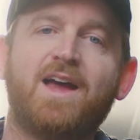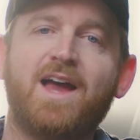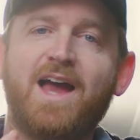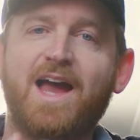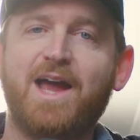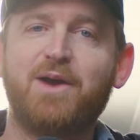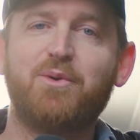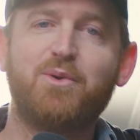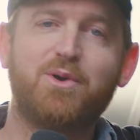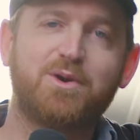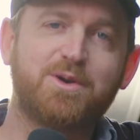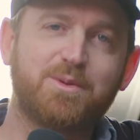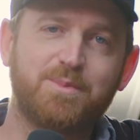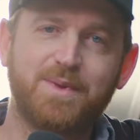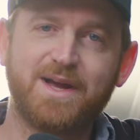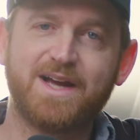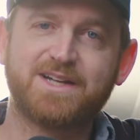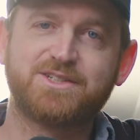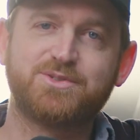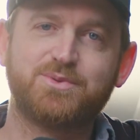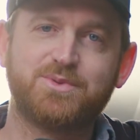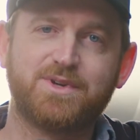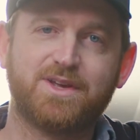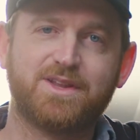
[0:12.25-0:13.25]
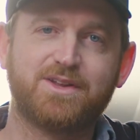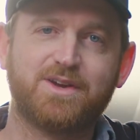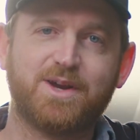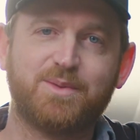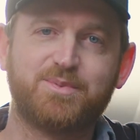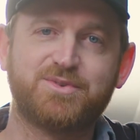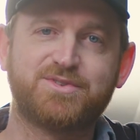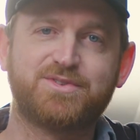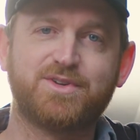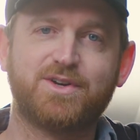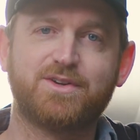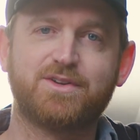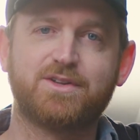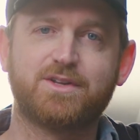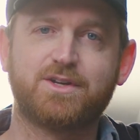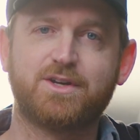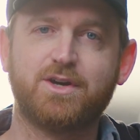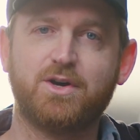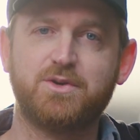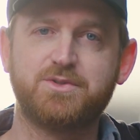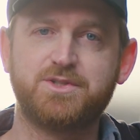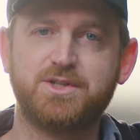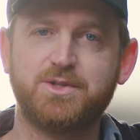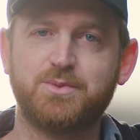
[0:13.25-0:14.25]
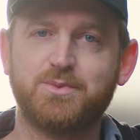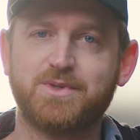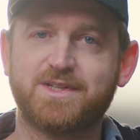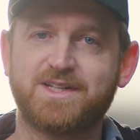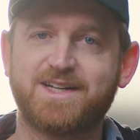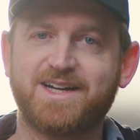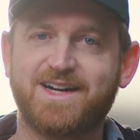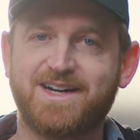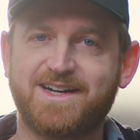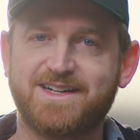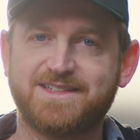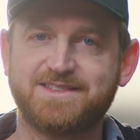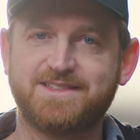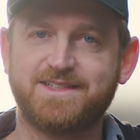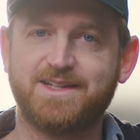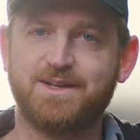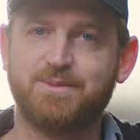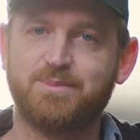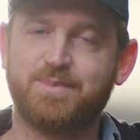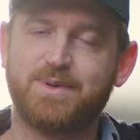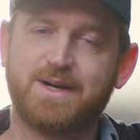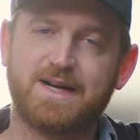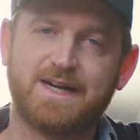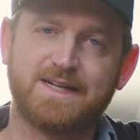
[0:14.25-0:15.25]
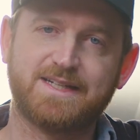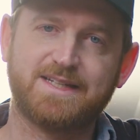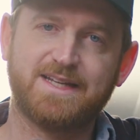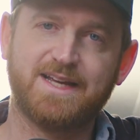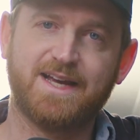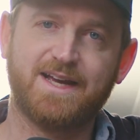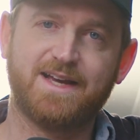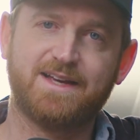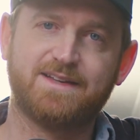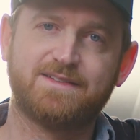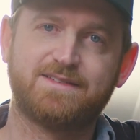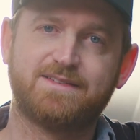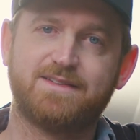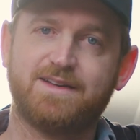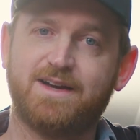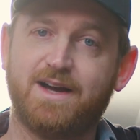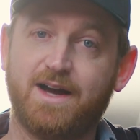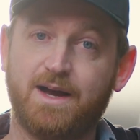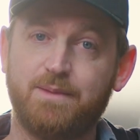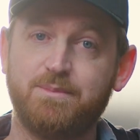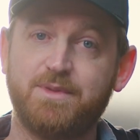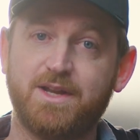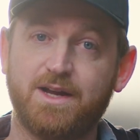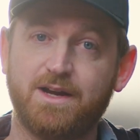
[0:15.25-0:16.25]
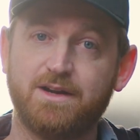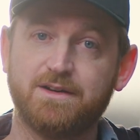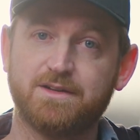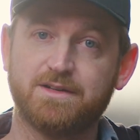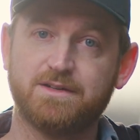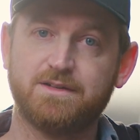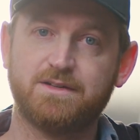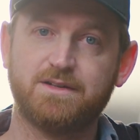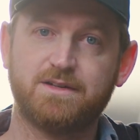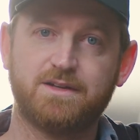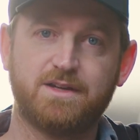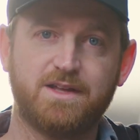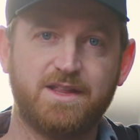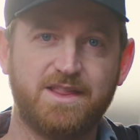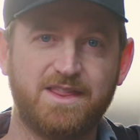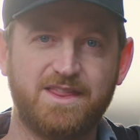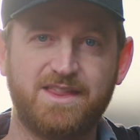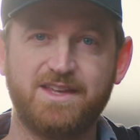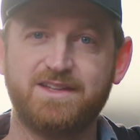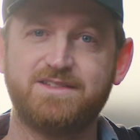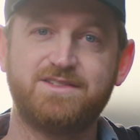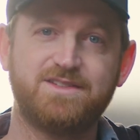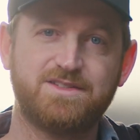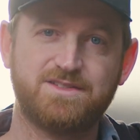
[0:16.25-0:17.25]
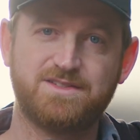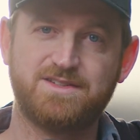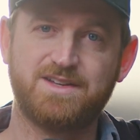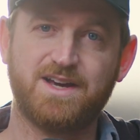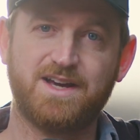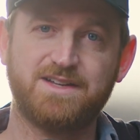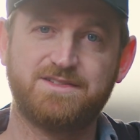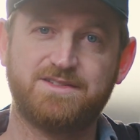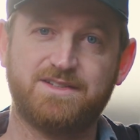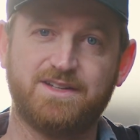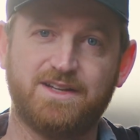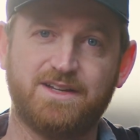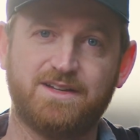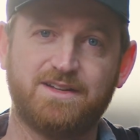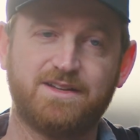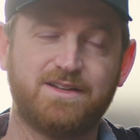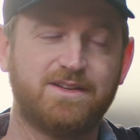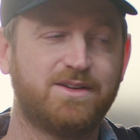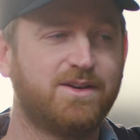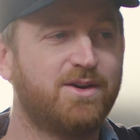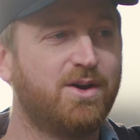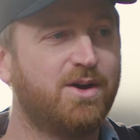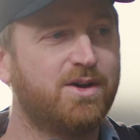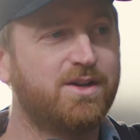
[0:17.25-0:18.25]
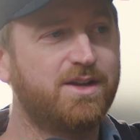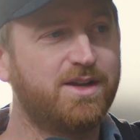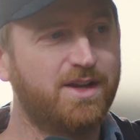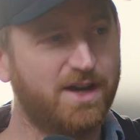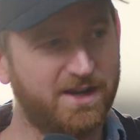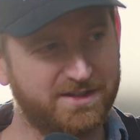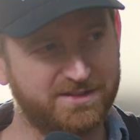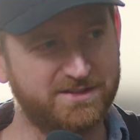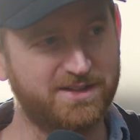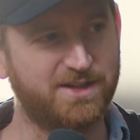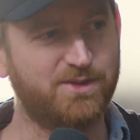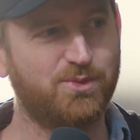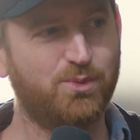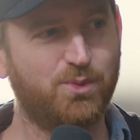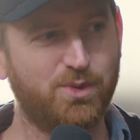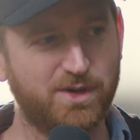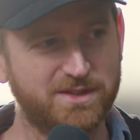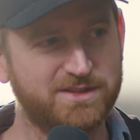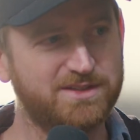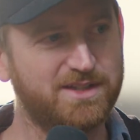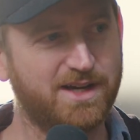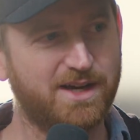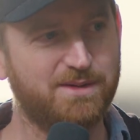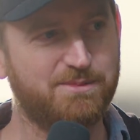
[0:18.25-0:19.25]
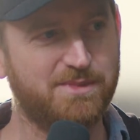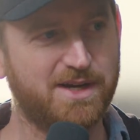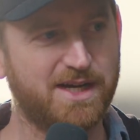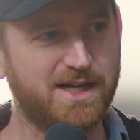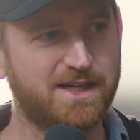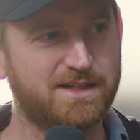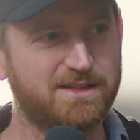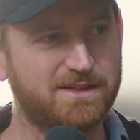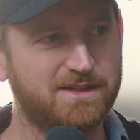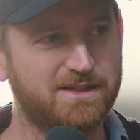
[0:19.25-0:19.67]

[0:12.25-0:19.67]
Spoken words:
Hey, welcome back to another episode of the Coaching with Content podcast. I'm Darren. This is Dustin. Dustin, what's up, man?